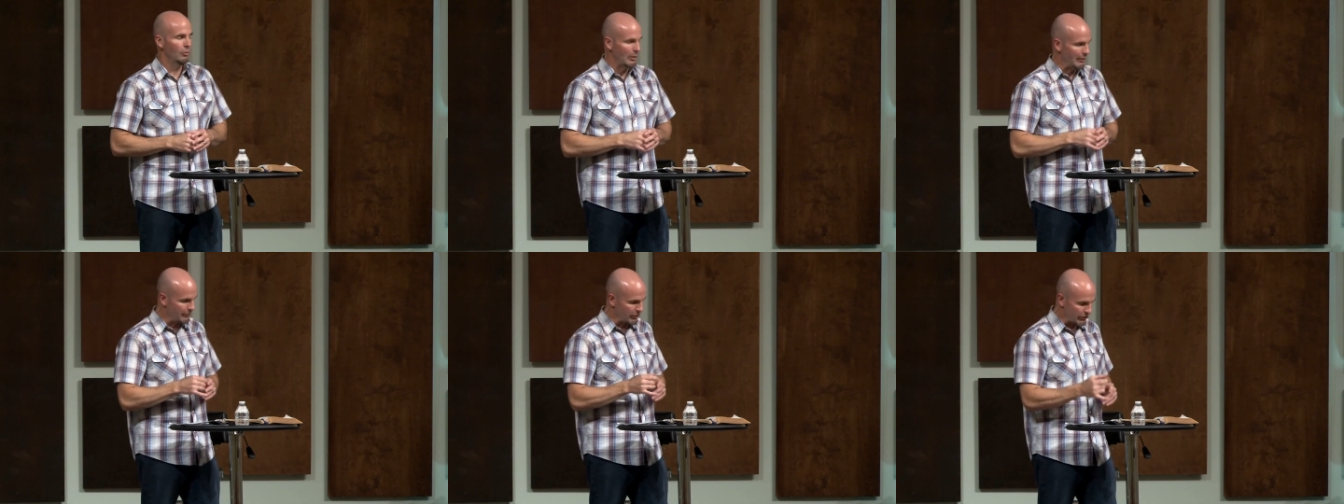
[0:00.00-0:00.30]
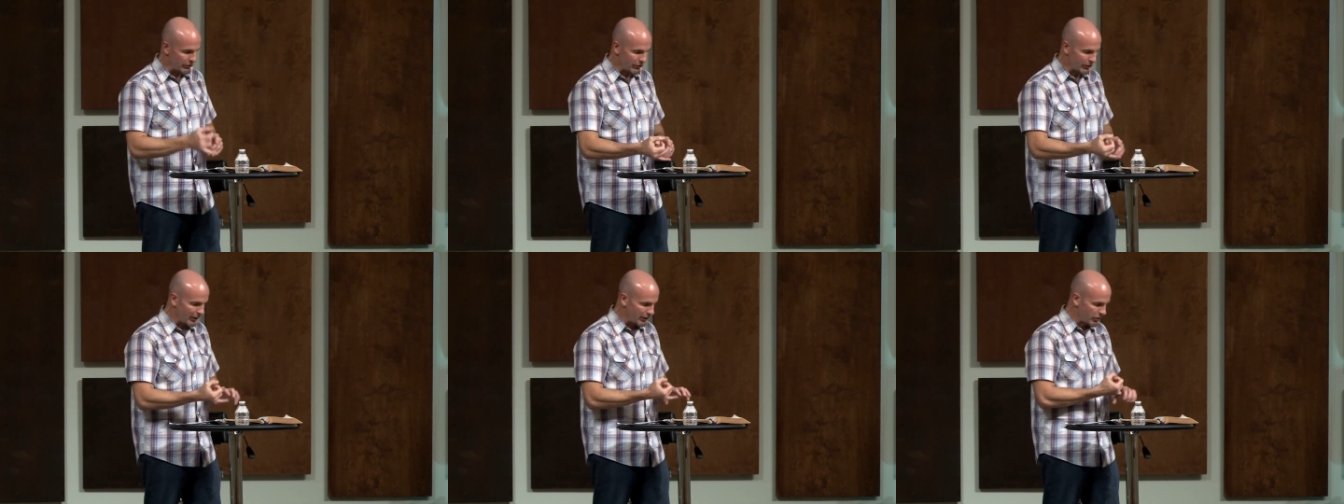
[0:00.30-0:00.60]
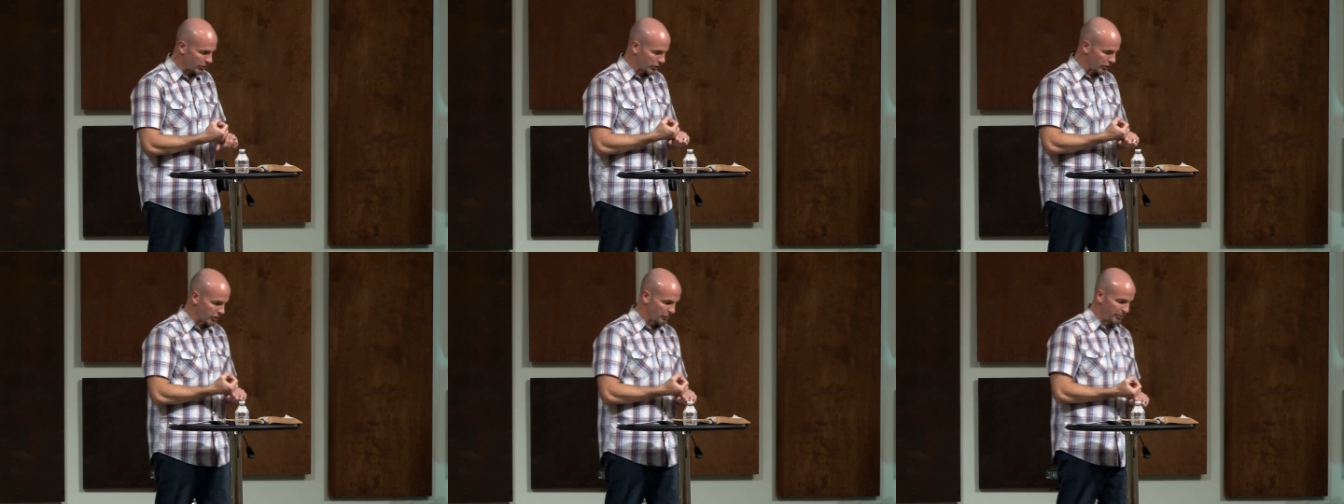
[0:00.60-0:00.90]
we've
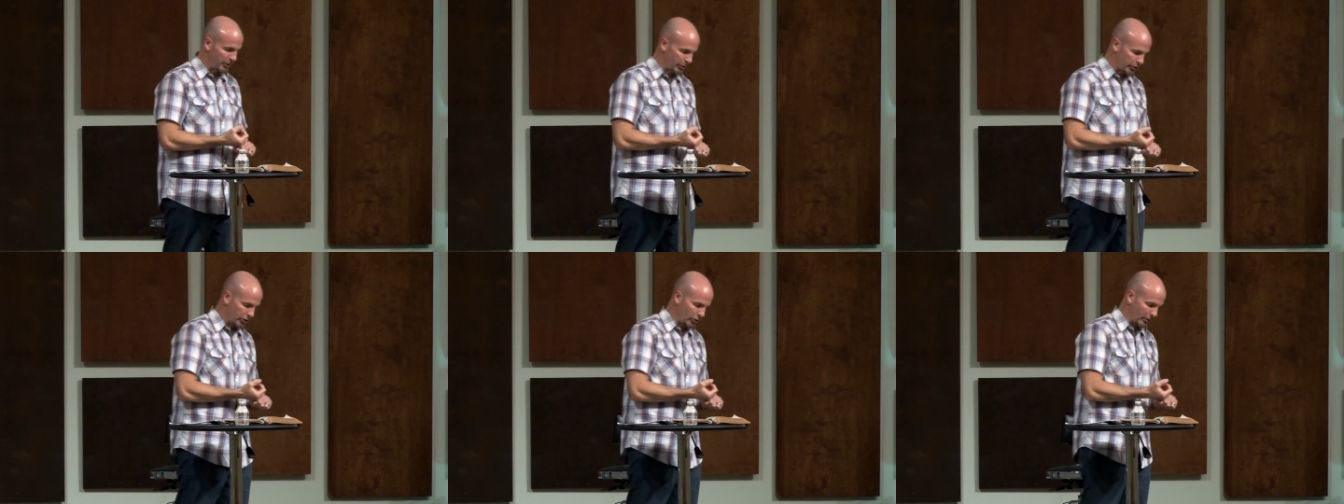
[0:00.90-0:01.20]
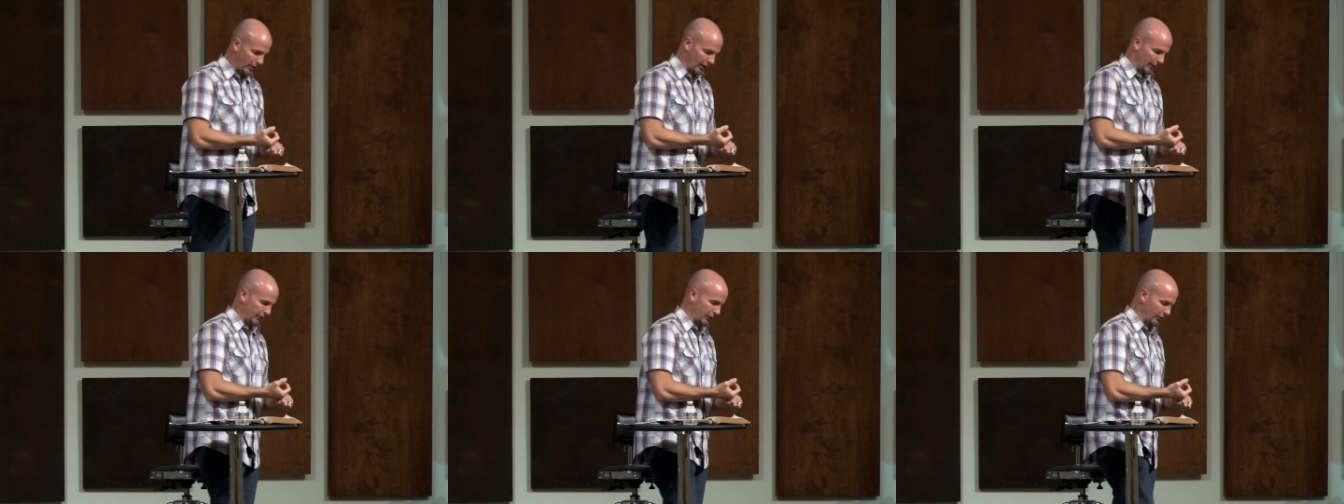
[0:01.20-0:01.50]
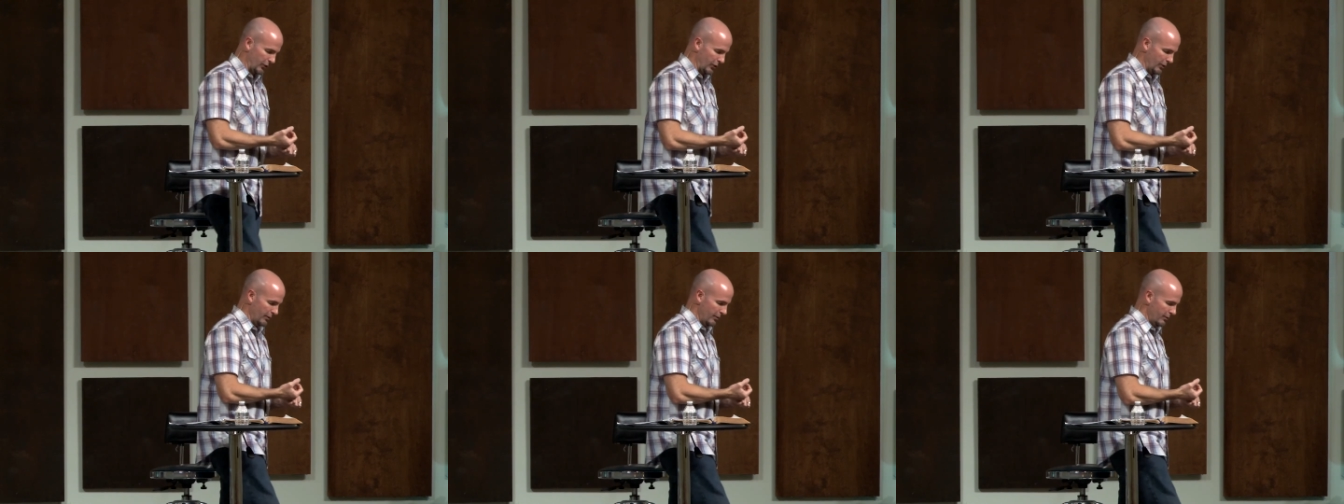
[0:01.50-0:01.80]
discussed the spiritual
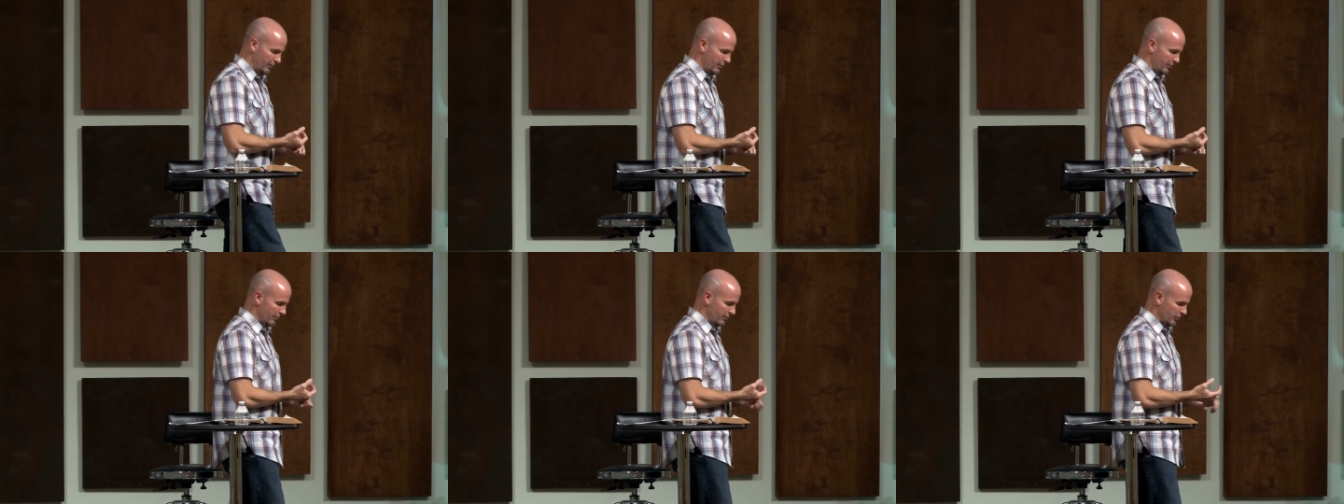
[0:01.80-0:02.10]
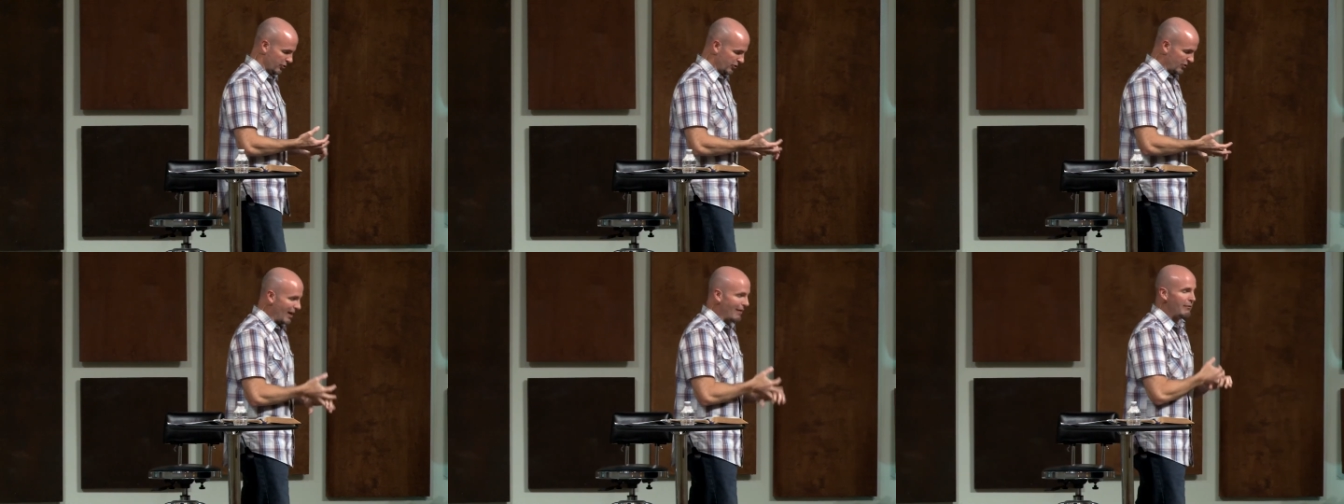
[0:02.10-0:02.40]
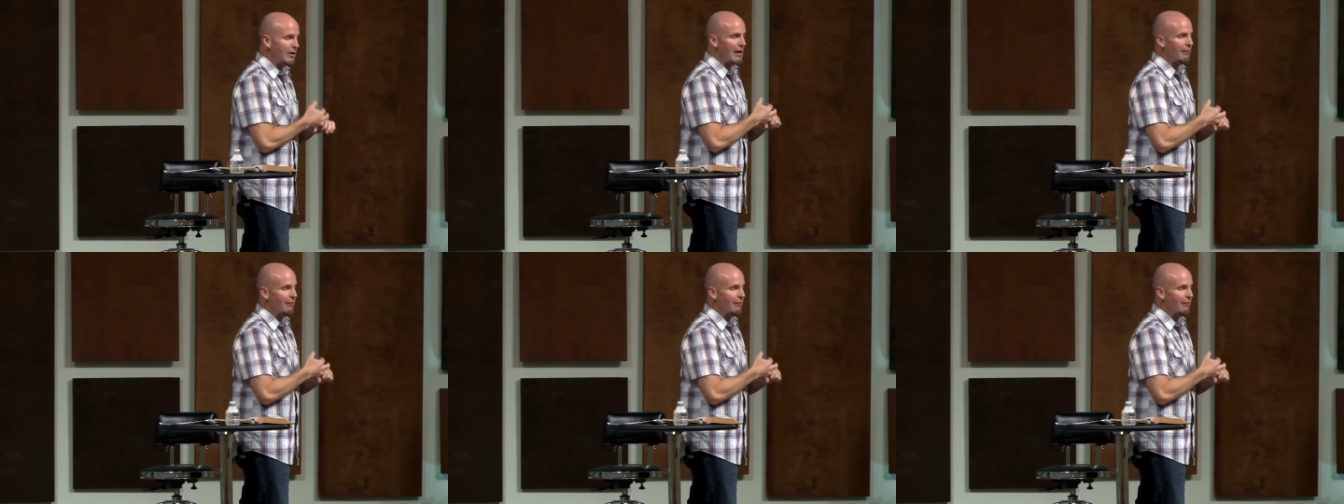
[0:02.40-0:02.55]
gifts, seven